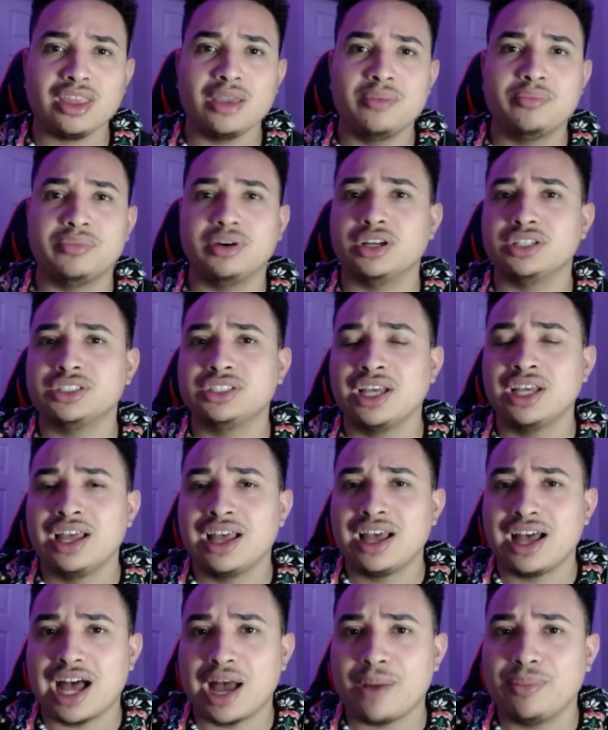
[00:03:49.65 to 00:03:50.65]
But
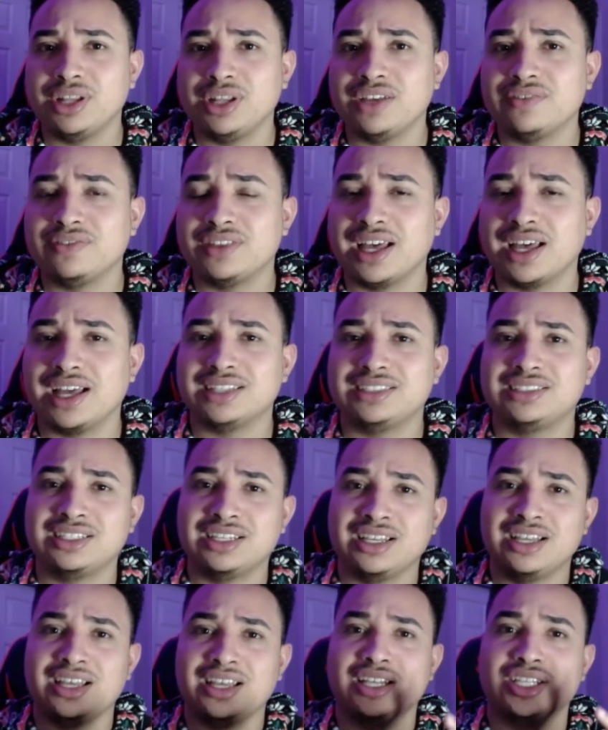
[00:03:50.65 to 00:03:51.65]
I believe that
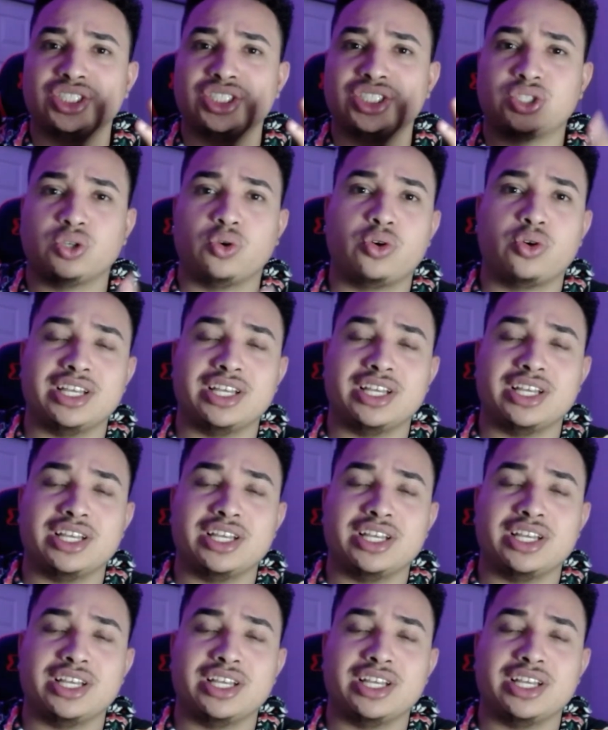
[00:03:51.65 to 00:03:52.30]
S.W.O.R.D.